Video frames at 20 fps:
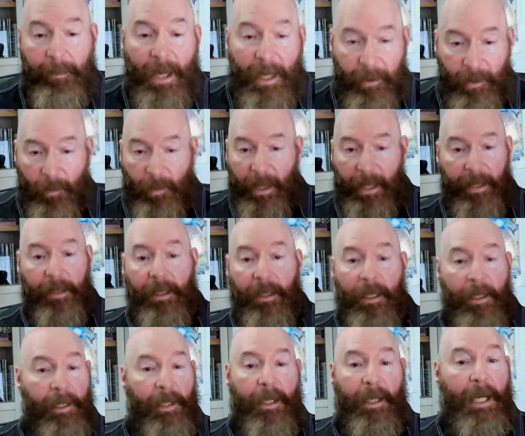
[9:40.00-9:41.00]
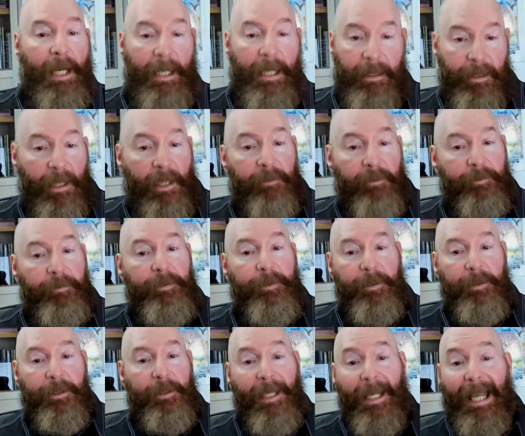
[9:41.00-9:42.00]
And by the way, I love
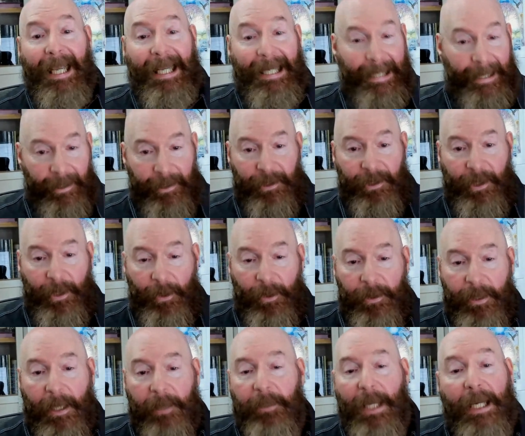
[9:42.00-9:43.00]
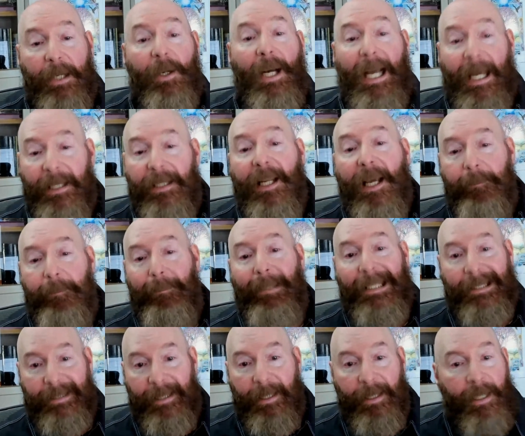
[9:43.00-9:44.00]
any excuse. I'm
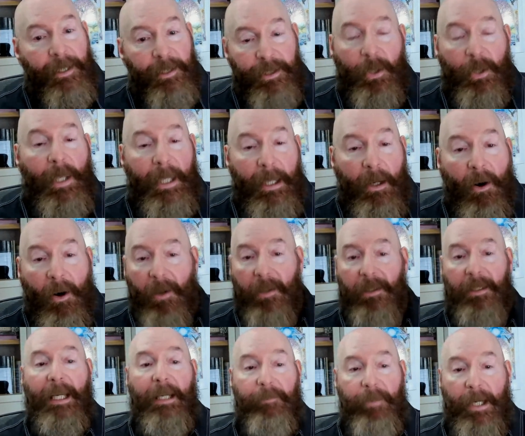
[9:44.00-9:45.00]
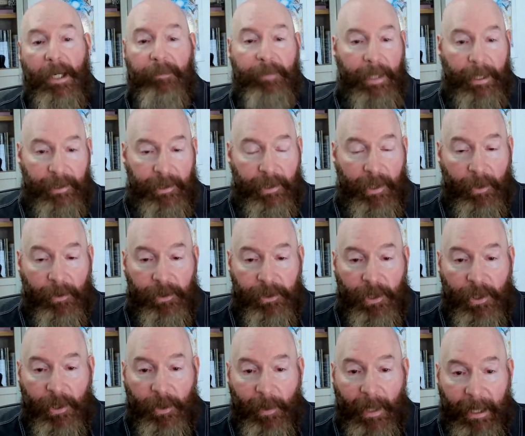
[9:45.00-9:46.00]
busy, so I hardly ever have an excuse
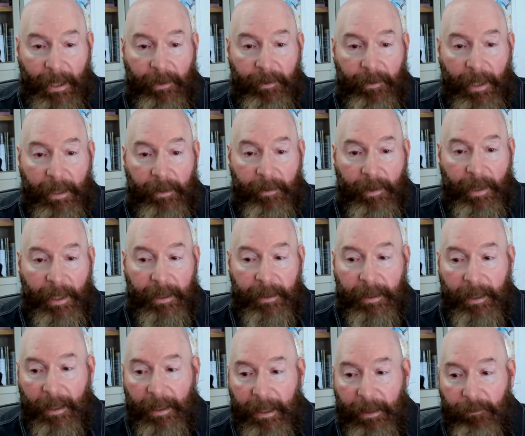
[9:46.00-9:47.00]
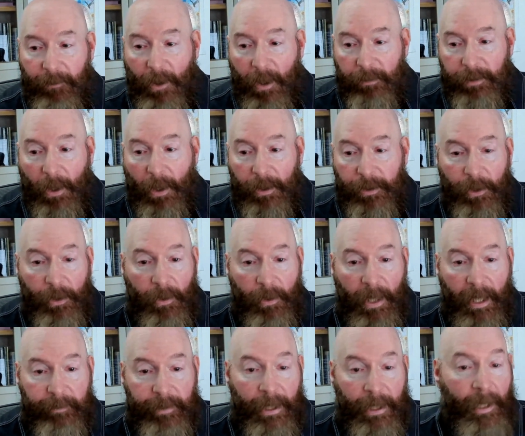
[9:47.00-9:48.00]
to do anything that involves arts or
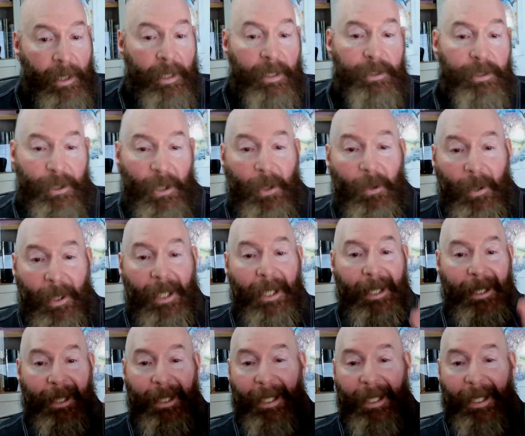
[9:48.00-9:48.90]
crafts. So